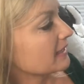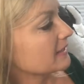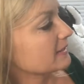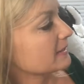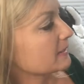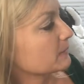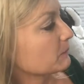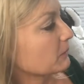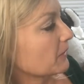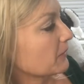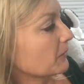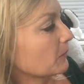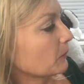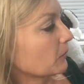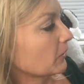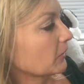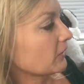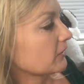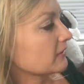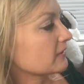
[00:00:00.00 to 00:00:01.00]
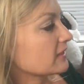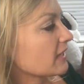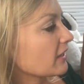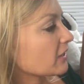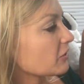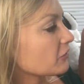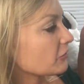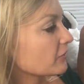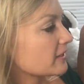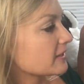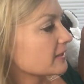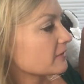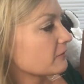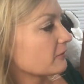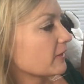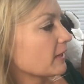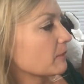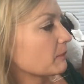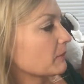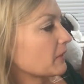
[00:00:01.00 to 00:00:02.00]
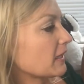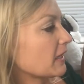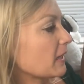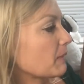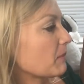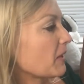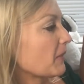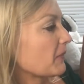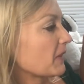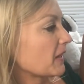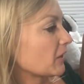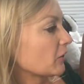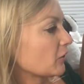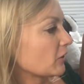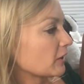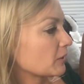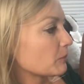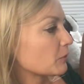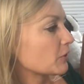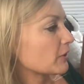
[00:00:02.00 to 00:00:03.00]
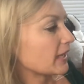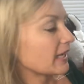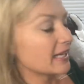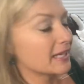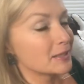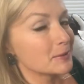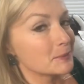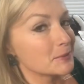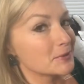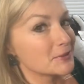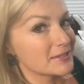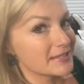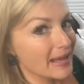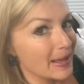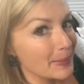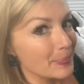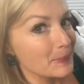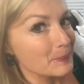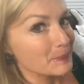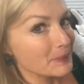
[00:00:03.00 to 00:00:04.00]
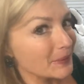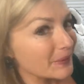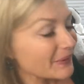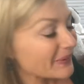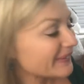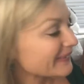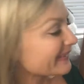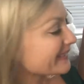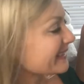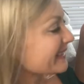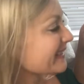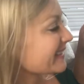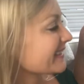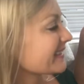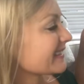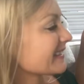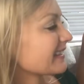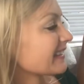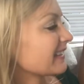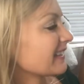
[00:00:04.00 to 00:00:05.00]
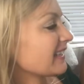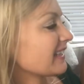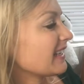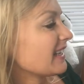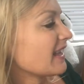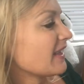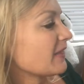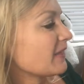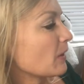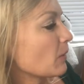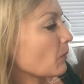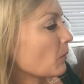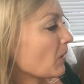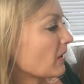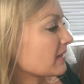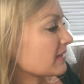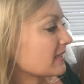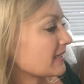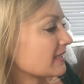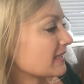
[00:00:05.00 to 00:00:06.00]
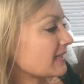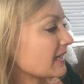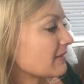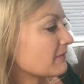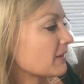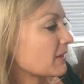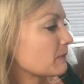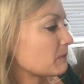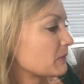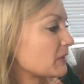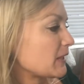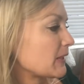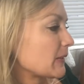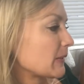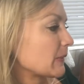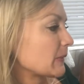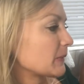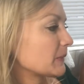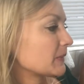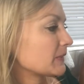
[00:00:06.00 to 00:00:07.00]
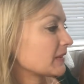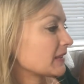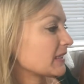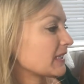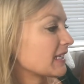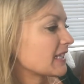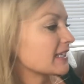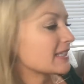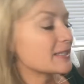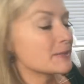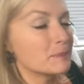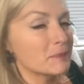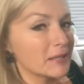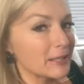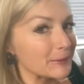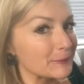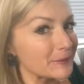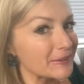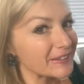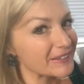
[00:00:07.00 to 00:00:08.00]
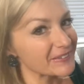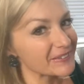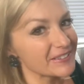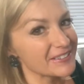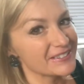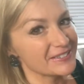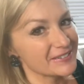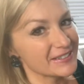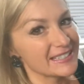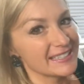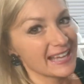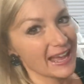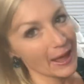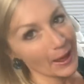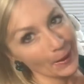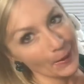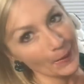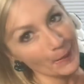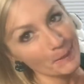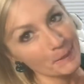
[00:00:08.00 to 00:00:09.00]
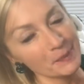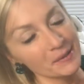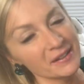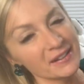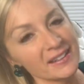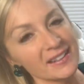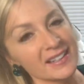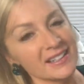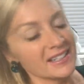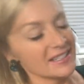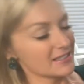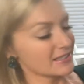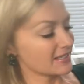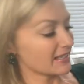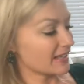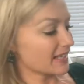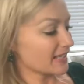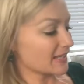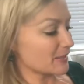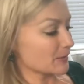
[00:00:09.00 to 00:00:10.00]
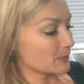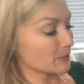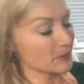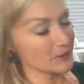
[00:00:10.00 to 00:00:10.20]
spread the word. Tell your friends and family about the incredible animals at the poles. They'll want to save them too. Explain what you are doing to help. So I think that's really